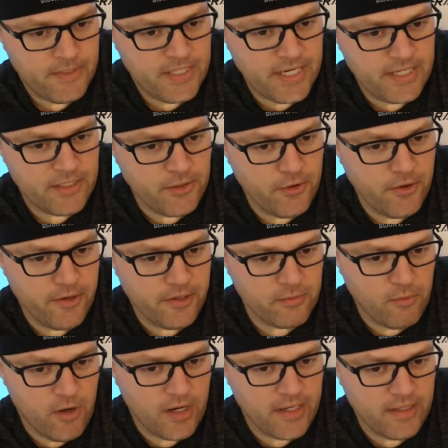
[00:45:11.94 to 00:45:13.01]
Jason Nuda, you
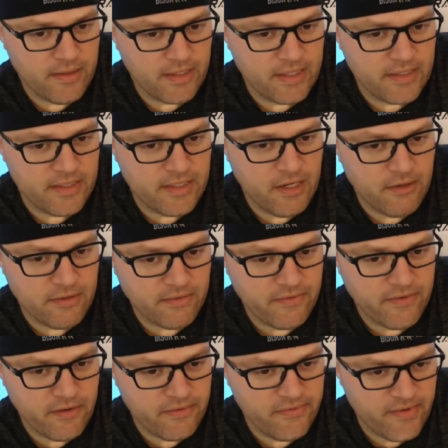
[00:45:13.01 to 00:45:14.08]
just walk into the casinos
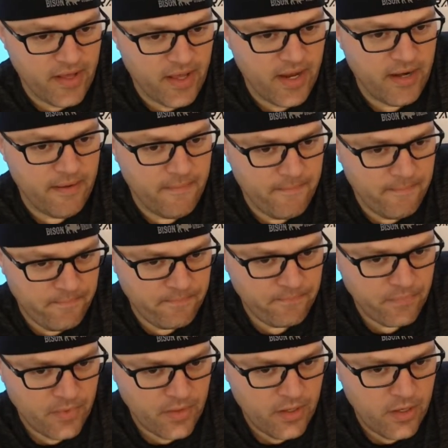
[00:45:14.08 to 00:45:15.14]
and feel fine.
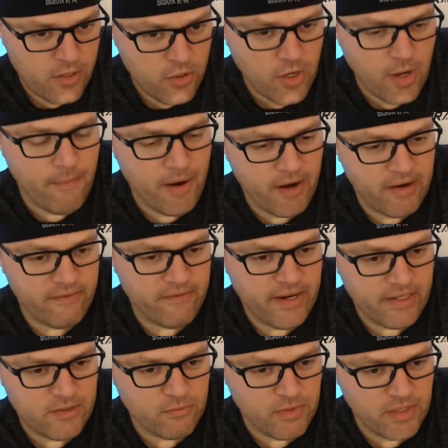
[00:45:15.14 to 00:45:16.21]
You got married in
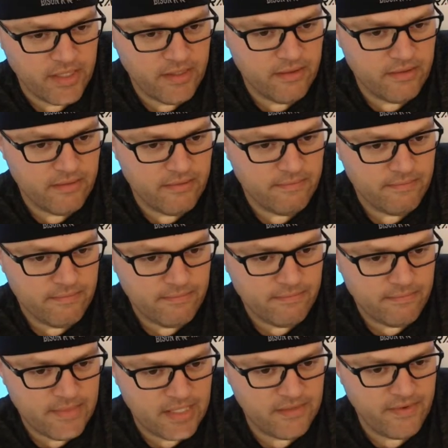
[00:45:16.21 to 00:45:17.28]
Vegas? Really?
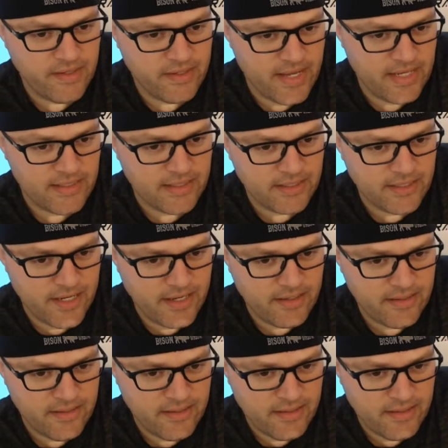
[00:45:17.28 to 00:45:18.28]
That's fantastic, Jay.